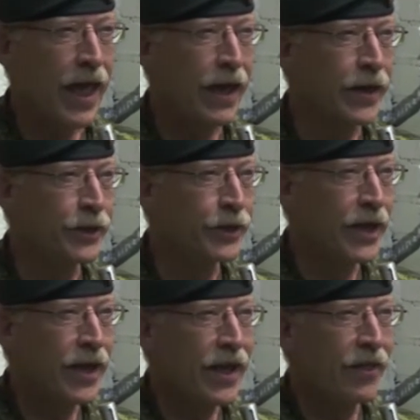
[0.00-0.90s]
And
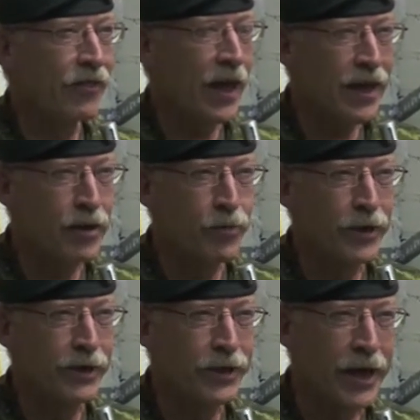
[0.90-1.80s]
they
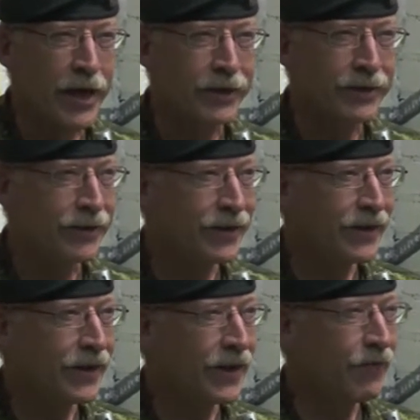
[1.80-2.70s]
appreciate
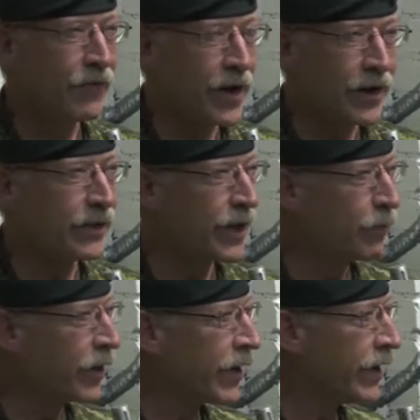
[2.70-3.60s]
very
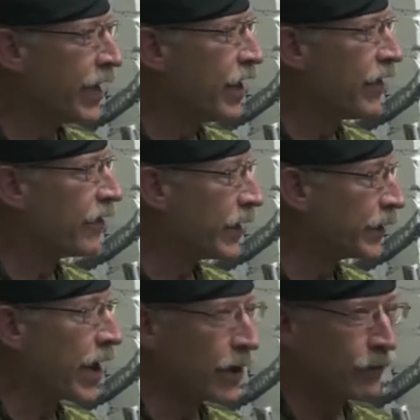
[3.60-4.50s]
deeply
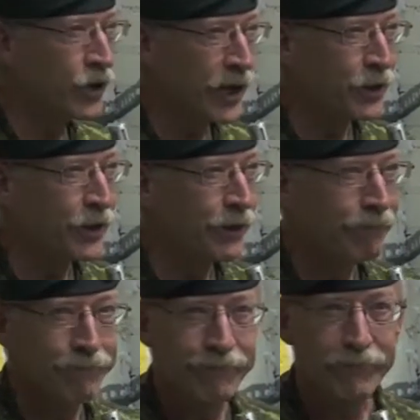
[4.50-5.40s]
this kind of gesture.
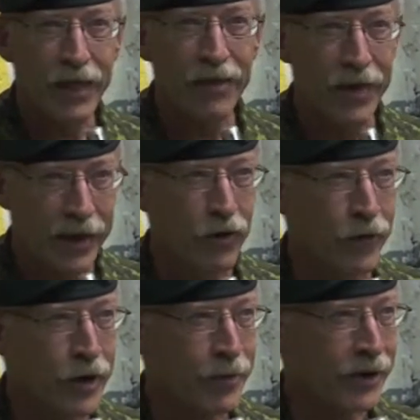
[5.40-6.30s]
Thank
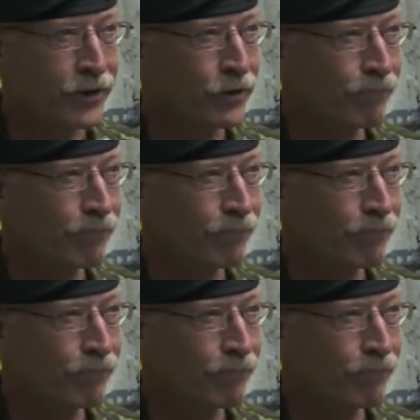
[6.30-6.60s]
you very much.